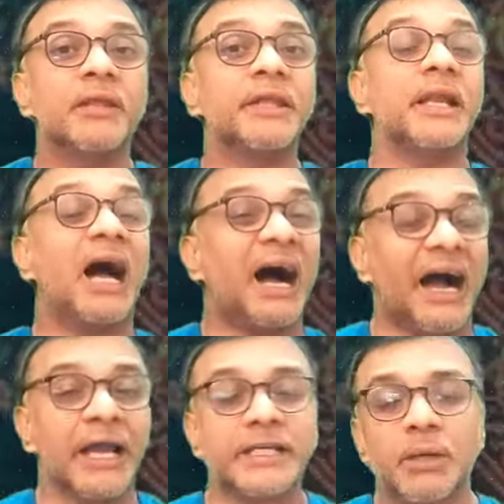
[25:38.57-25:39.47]
then
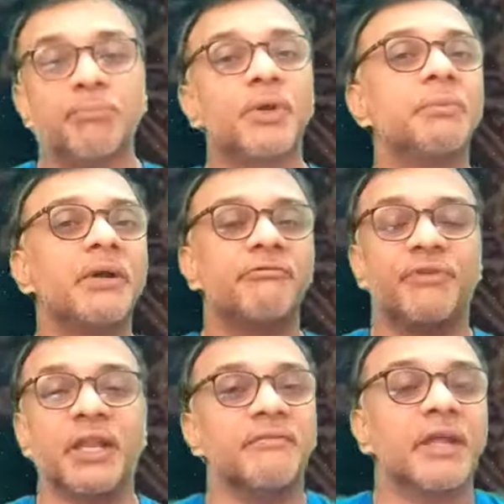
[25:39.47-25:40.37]
high temperament,
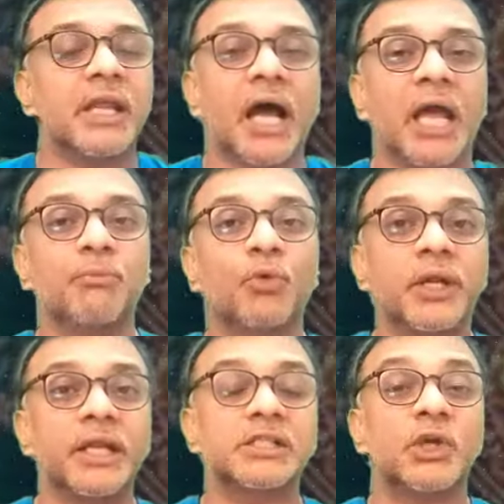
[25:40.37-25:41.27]
very, very high
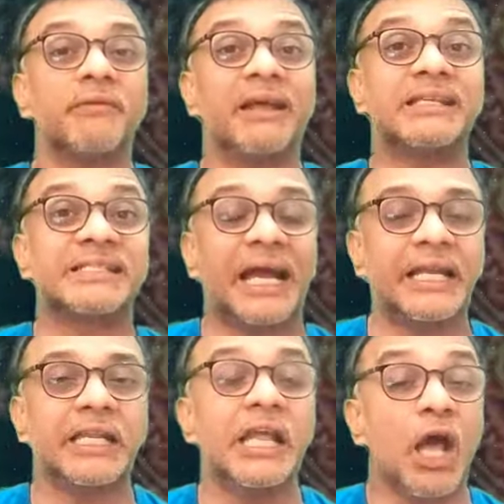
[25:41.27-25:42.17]
moodiness, lot of
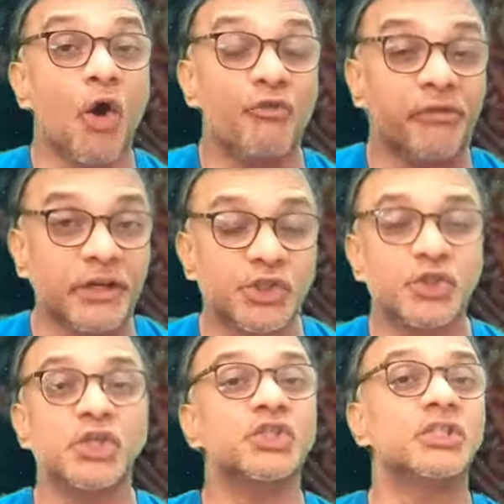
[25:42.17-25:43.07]
anxiety,
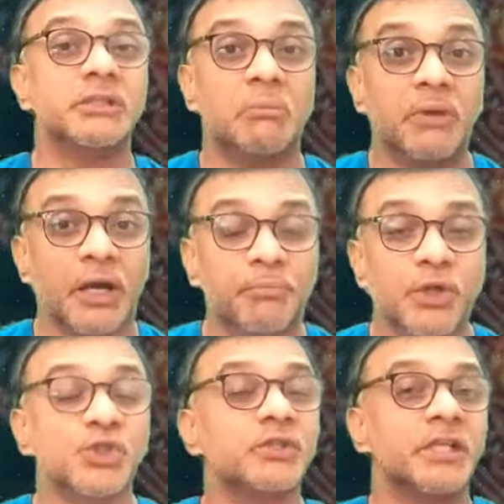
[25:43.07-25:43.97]
frustration, blood
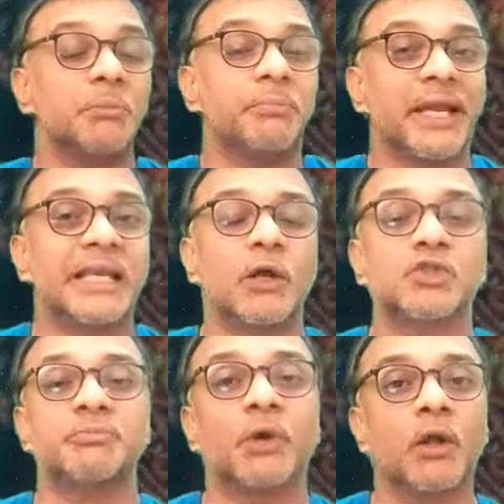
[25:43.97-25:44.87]
pressures and
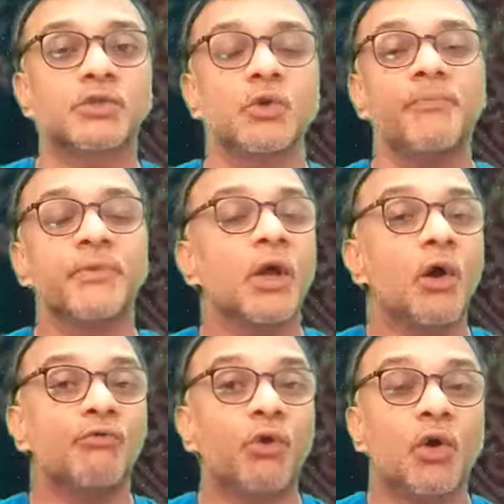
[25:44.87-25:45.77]
breakdowns may also
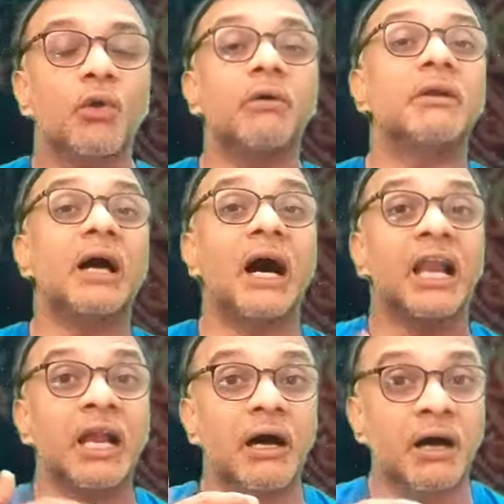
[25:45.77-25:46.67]
follow
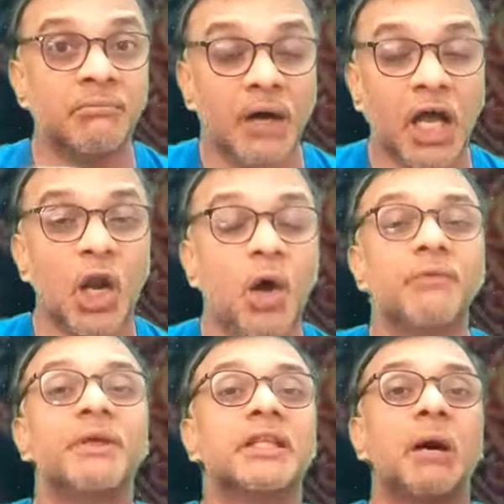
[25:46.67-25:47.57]

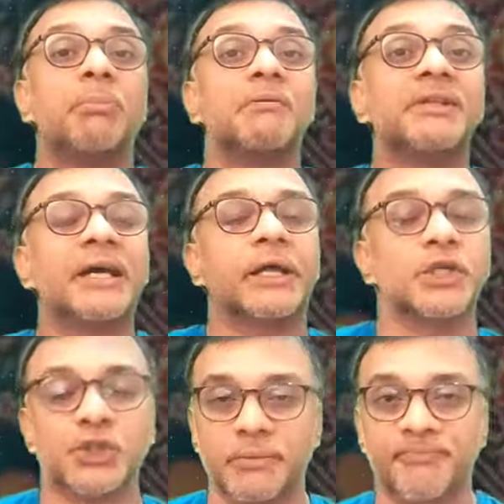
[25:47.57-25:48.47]
coupled with
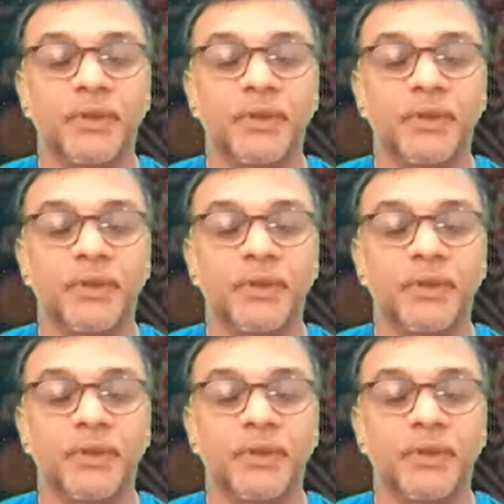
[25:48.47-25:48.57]
aggression.